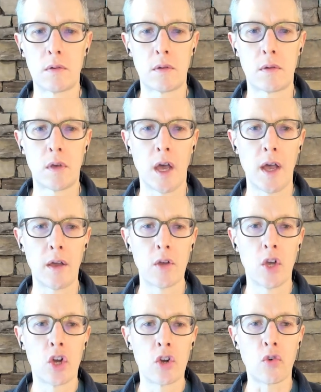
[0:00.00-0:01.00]
Okay.
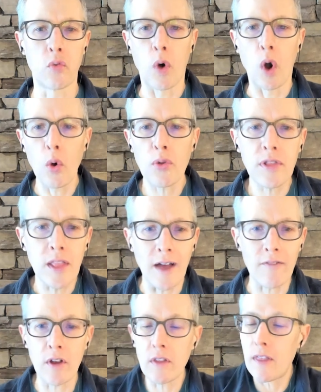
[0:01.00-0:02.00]
Growth
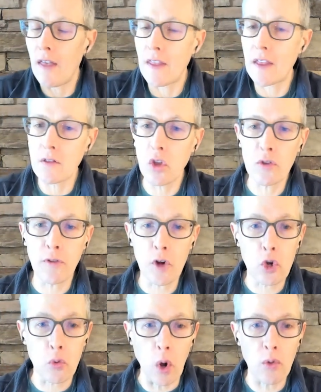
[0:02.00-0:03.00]
lever, and then look for
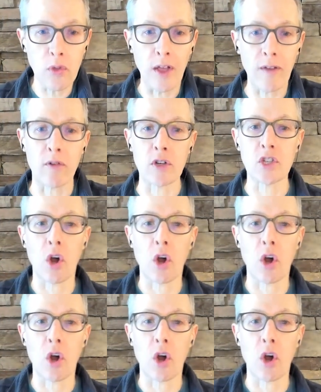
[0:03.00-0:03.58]
growth levers.